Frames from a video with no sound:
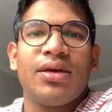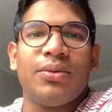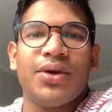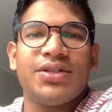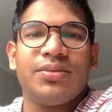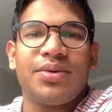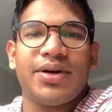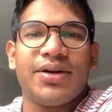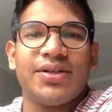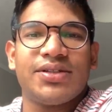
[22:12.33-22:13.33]
Were you
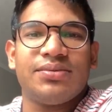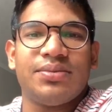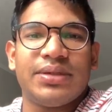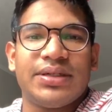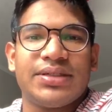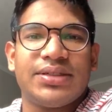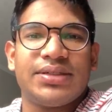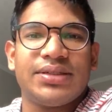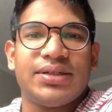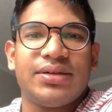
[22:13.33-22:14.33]
surprised
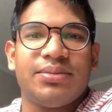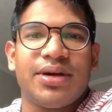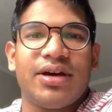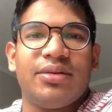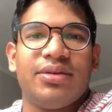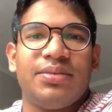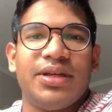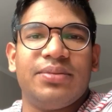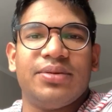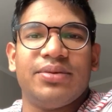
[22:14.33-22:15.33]
by how many
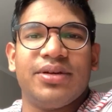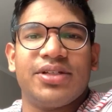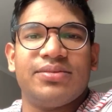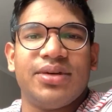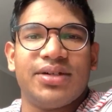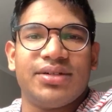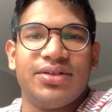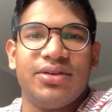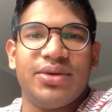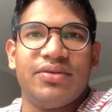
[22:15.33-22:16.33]
people were smarter than
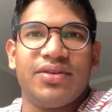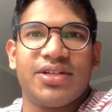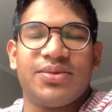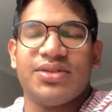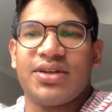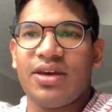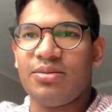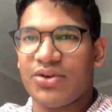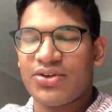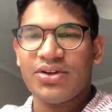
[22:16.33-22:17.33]
you when you first went to
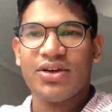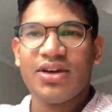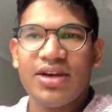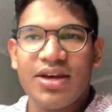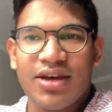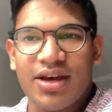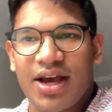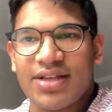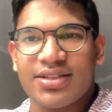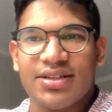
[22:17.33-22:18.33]
Cambridge?
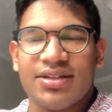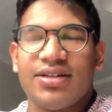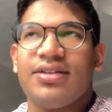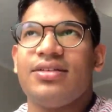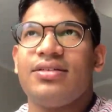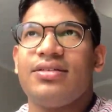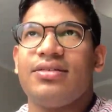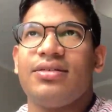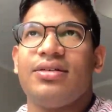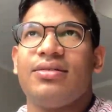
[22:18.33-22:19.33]
As in,
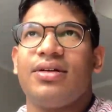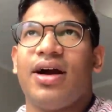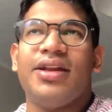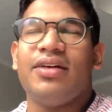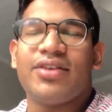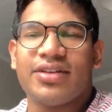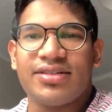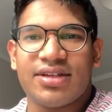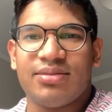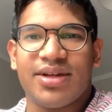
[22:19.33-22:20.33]
I never
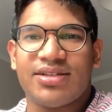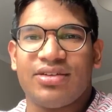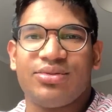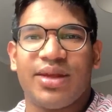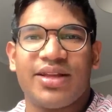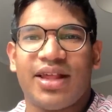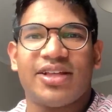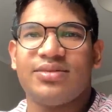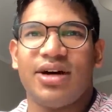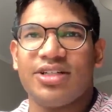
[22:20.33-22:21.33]
considered myself to be that
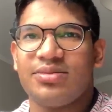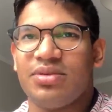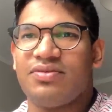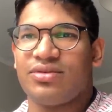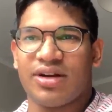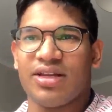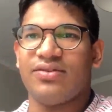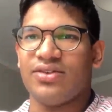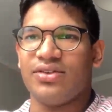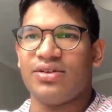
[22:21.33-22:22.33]
smart before I
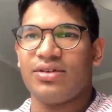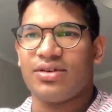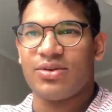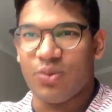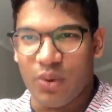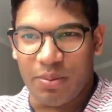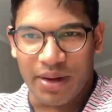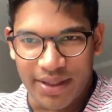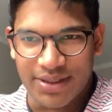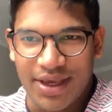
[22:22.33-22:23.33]
even
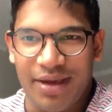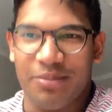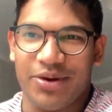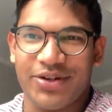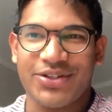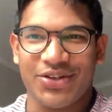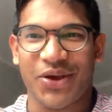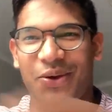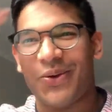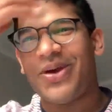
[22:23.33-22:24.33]
applied to Cambridge.
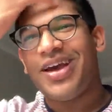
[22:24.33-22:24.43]
So